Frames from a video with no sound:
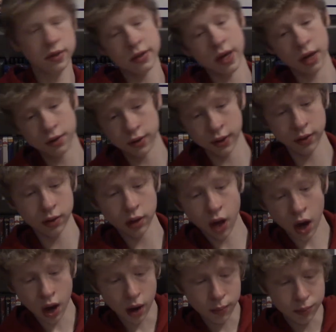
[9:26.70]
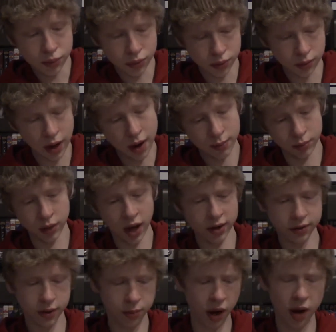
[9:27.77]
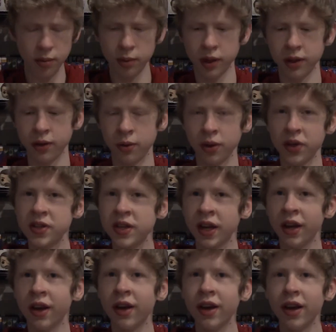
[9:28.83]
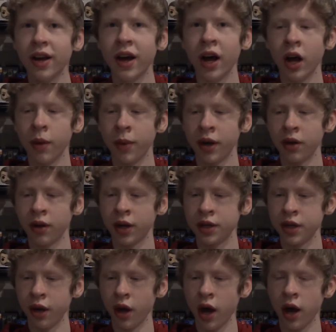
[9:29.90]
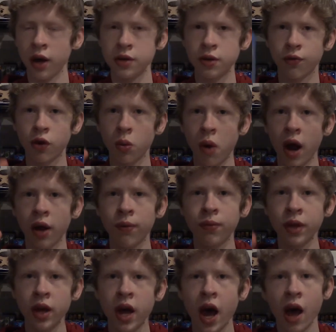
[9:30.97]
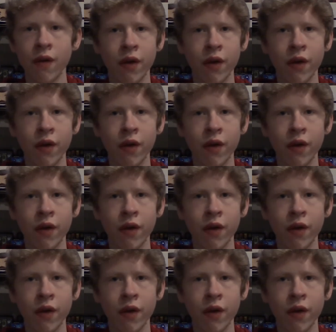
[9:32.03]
was actually probably the coolest thing in my collection. So for a while, I've